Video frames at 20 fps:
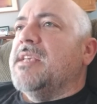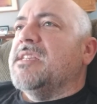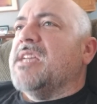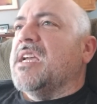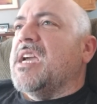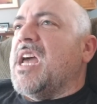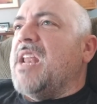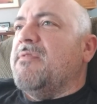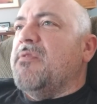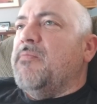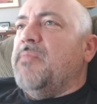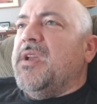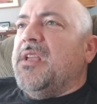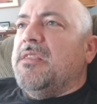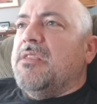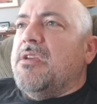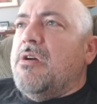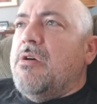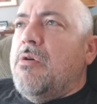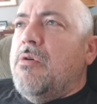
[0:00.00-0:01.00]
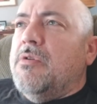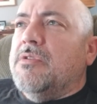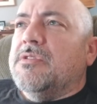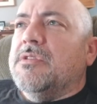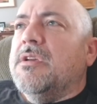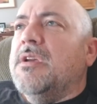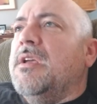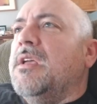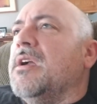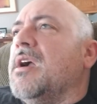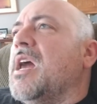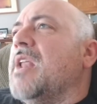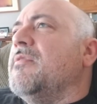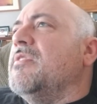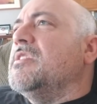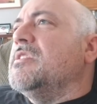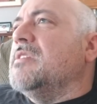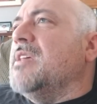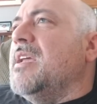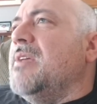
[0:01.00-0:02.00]
got kind of a big nose, kind of
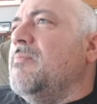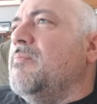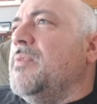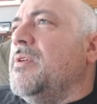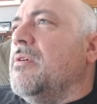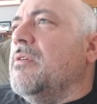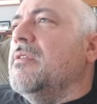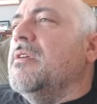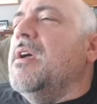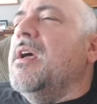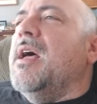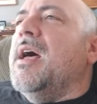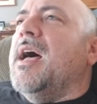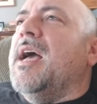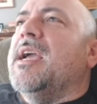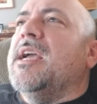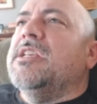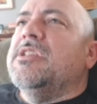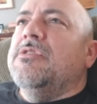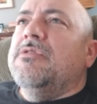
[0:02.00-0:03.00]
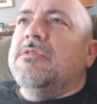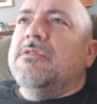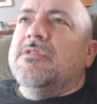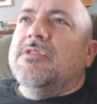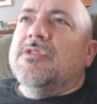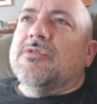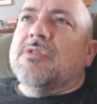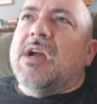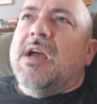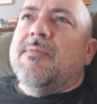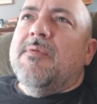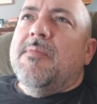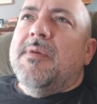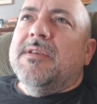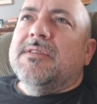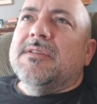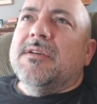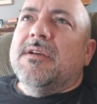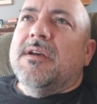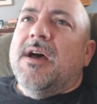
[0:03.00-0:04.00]
a slight build. I guess you'd describe him
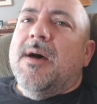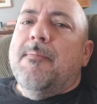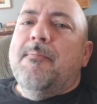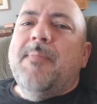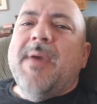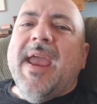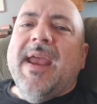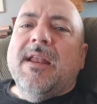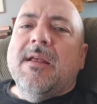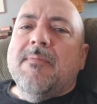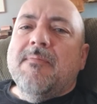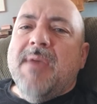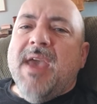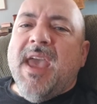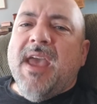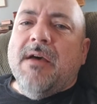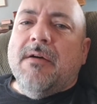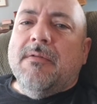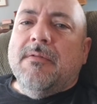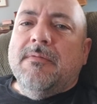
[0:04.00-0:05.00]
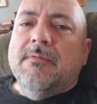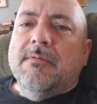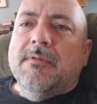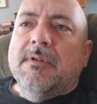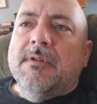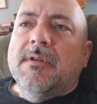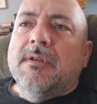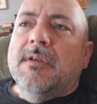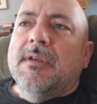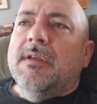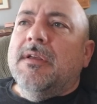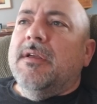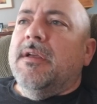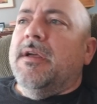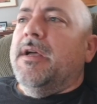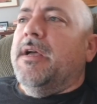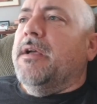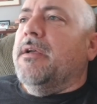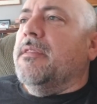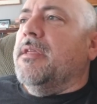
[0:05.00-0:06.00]
as a beta male.
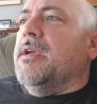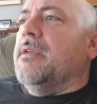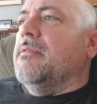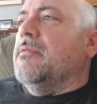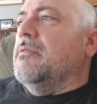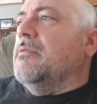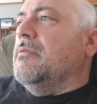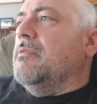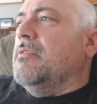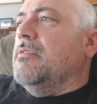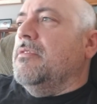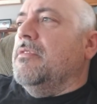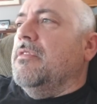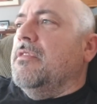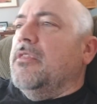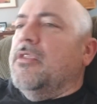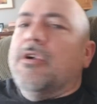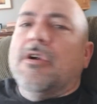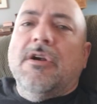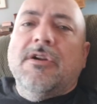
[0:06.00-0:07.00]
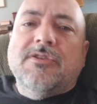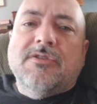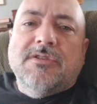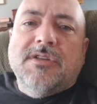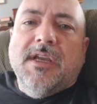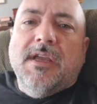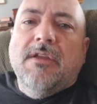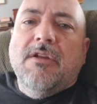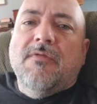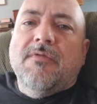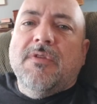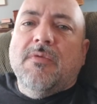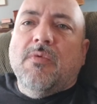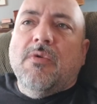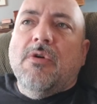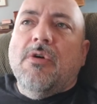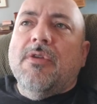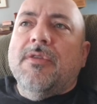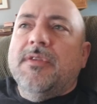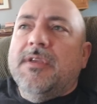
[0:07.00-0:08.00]
Like nerds are taking over the
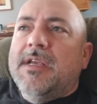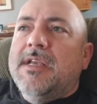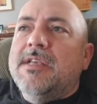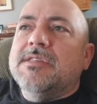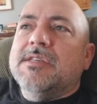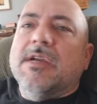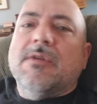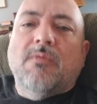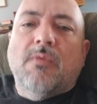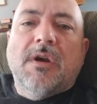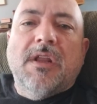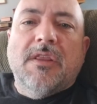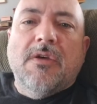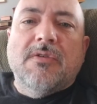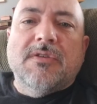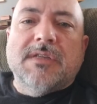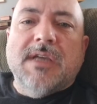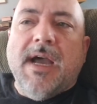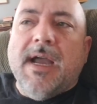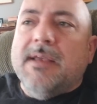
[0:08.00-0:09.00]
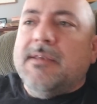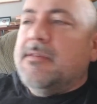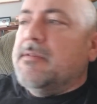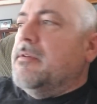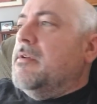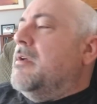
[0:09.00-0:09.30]
world, and he's like one of those guys.